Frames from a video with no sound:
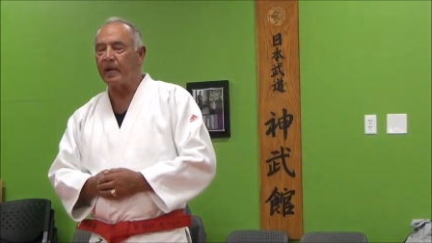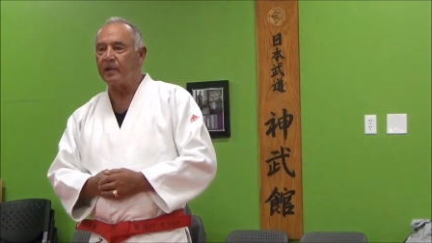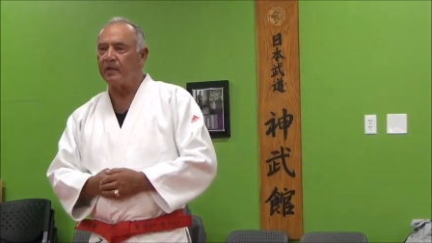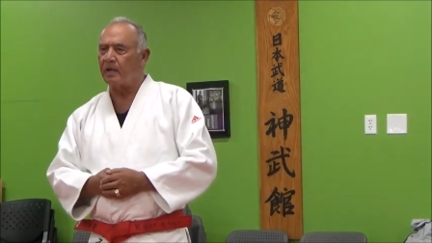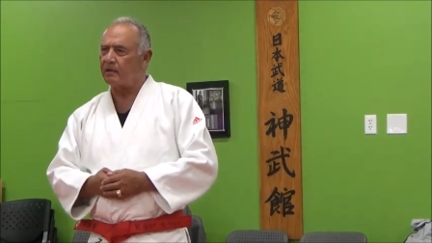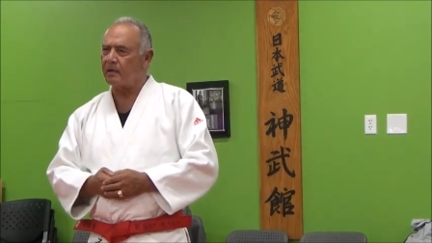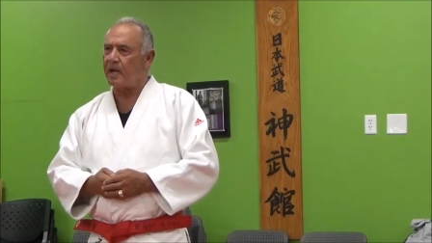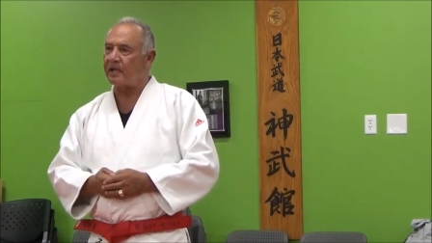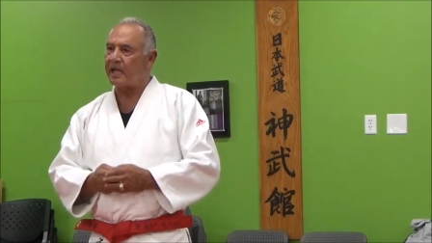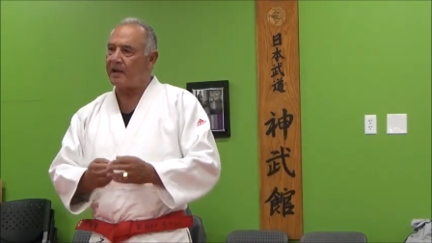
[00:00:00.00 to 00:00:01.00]
And I thought,
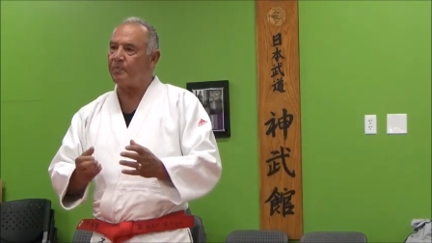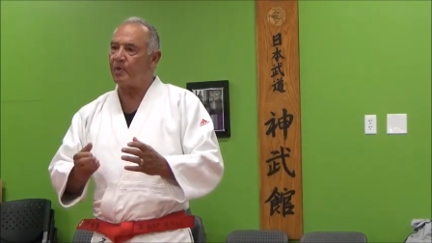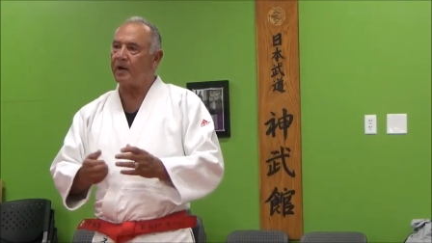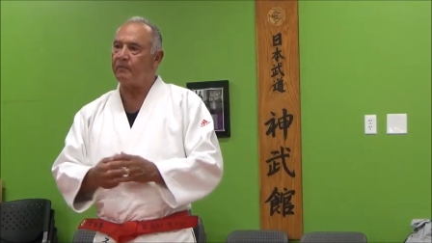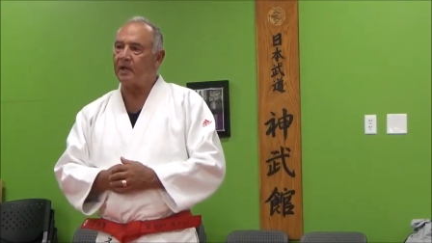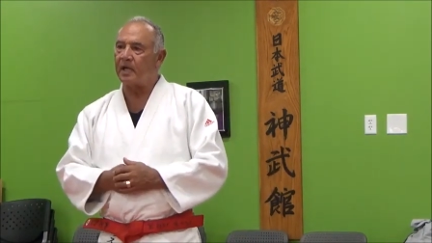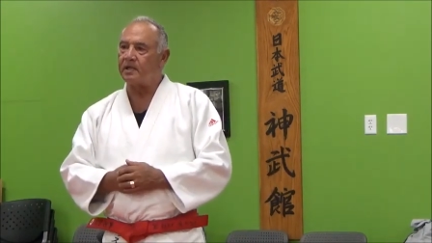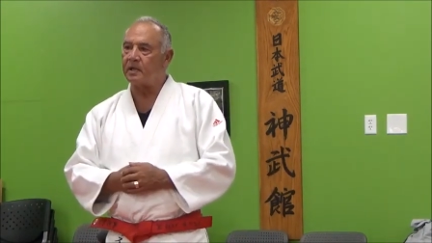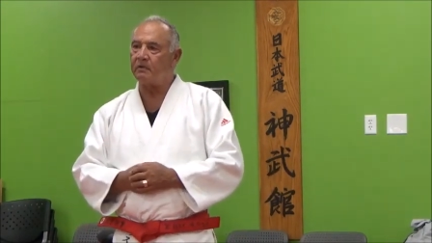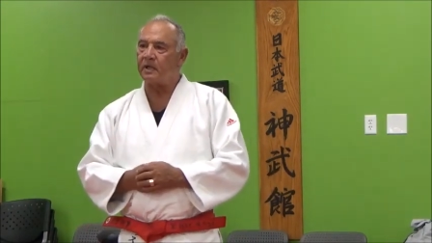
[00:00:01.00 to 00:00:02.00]
at that point, I
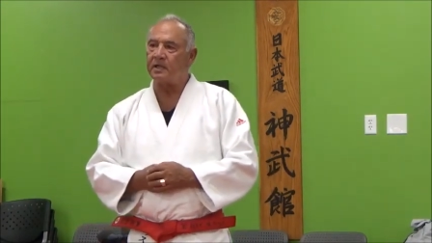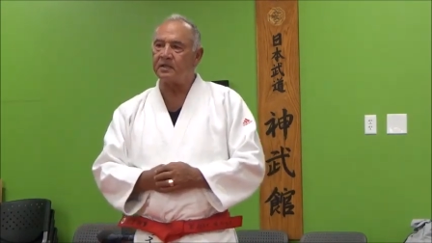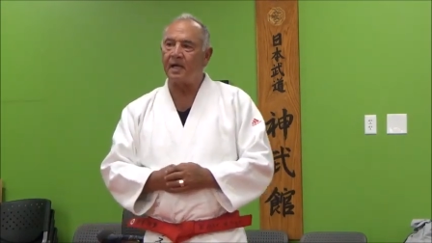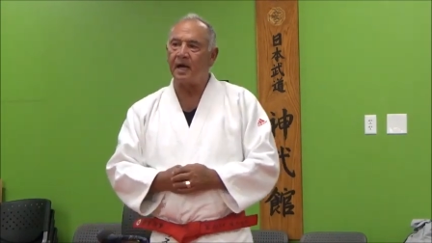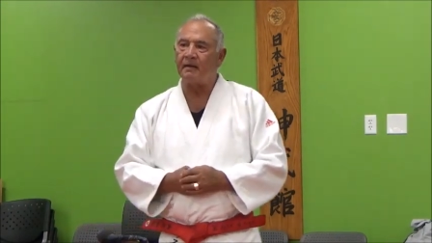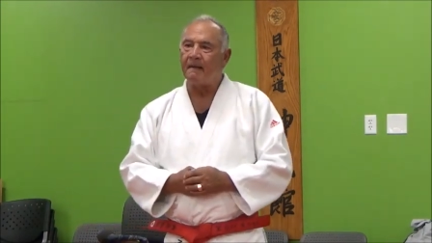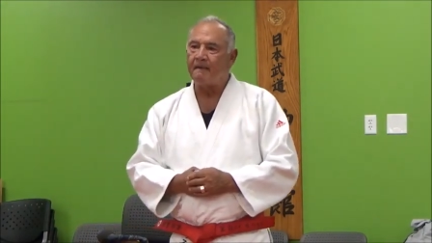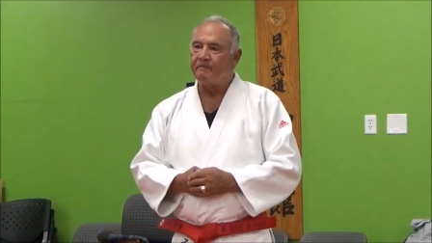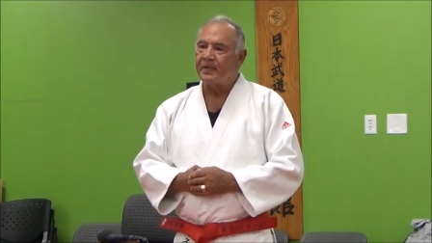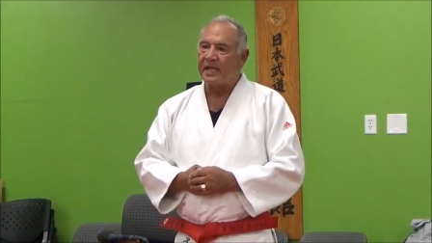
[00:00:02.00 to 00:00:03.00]
realized, you know what, it's
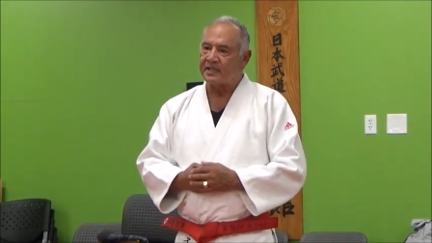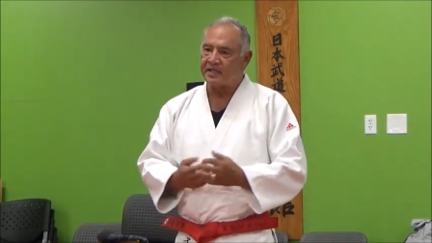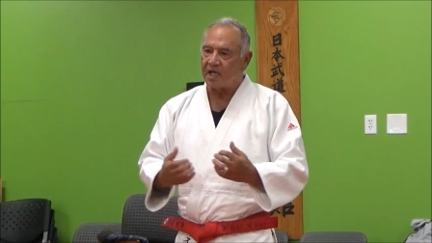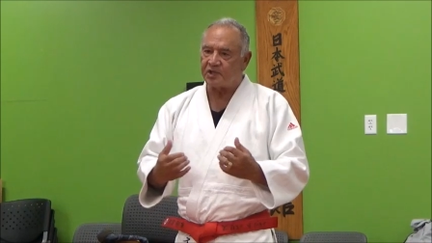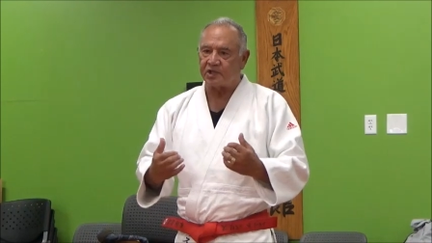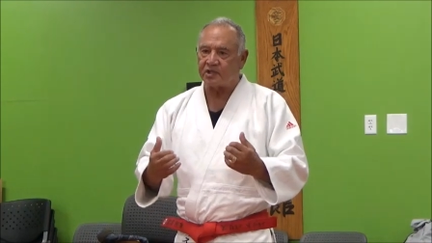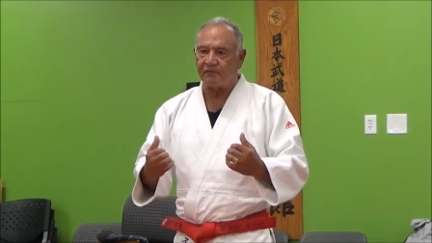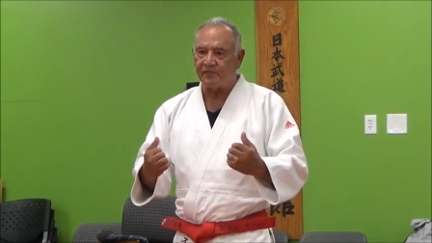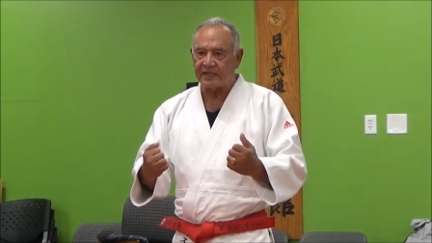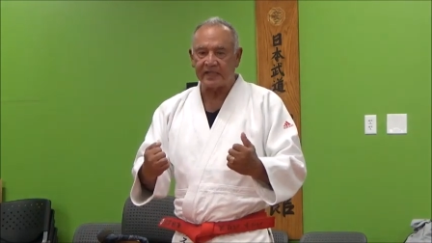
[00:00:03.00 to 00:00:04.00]
not just the
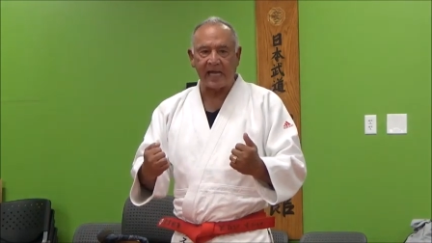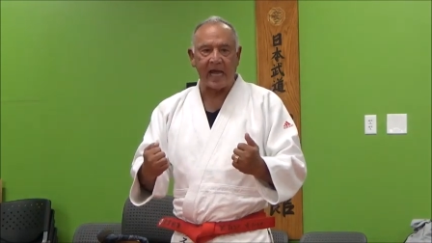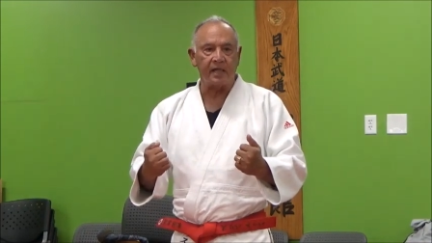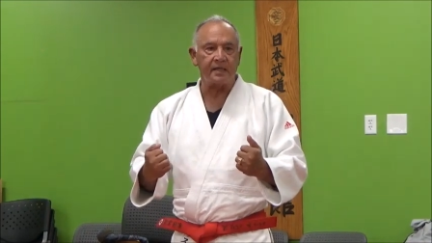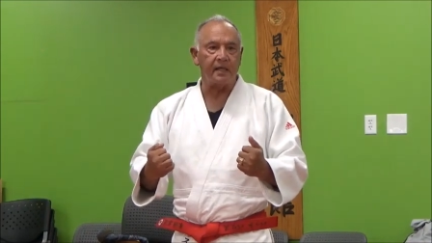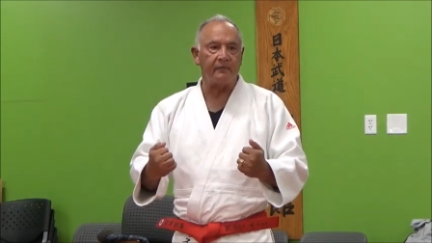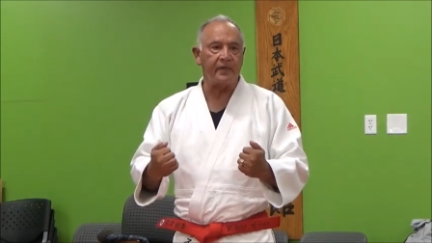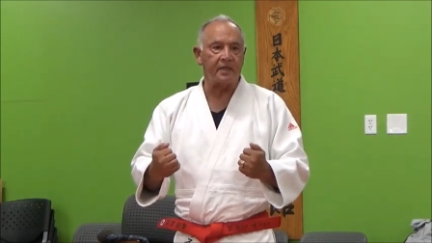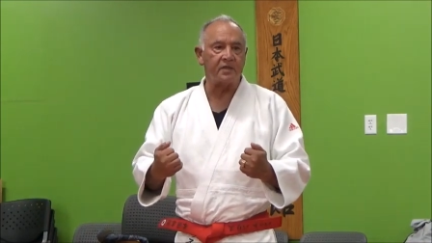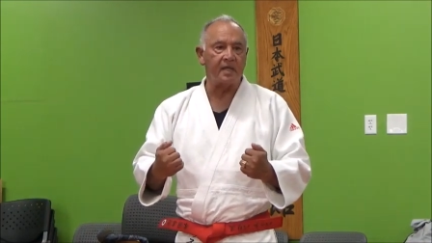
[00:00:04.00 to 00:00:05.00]
physicality of
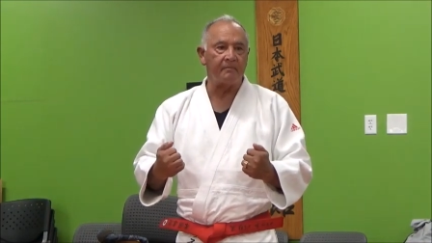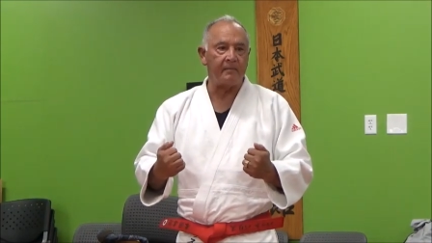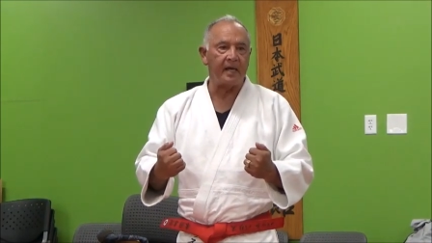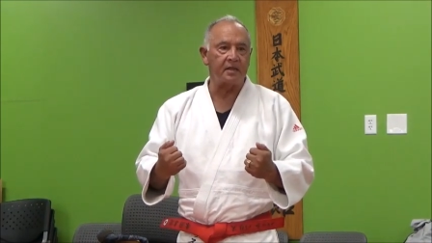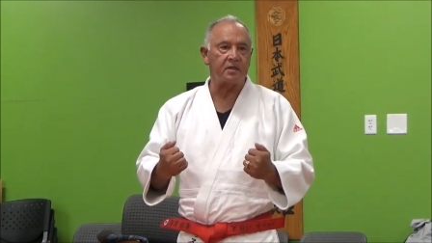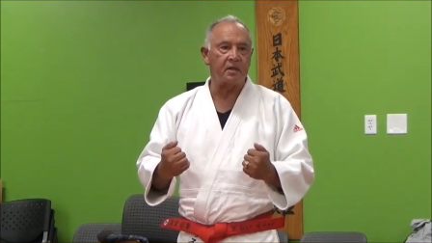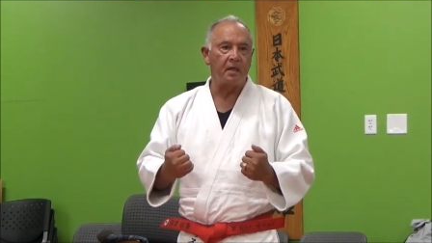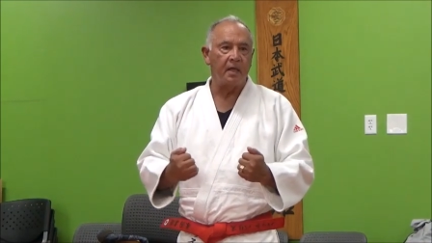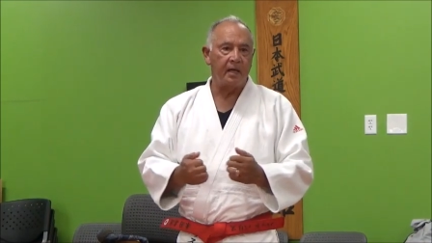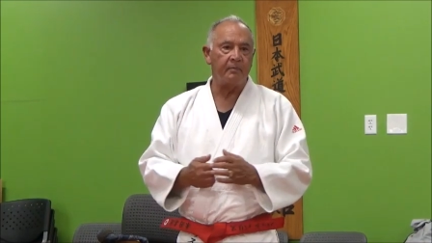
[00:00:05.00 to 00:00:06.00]
this that makes
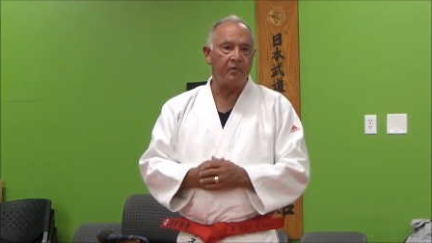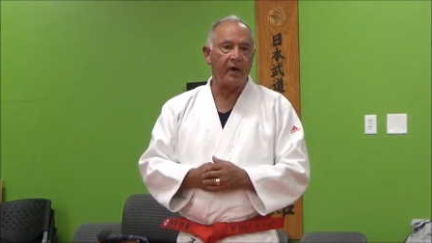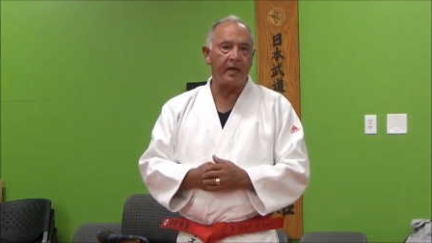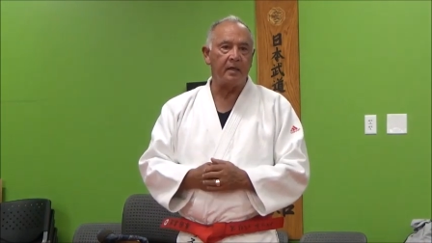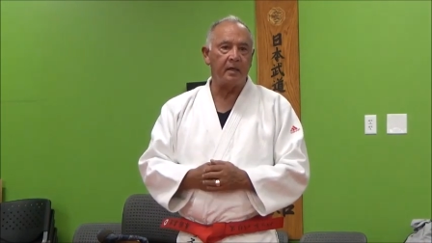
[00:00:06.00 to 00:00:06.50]
him great.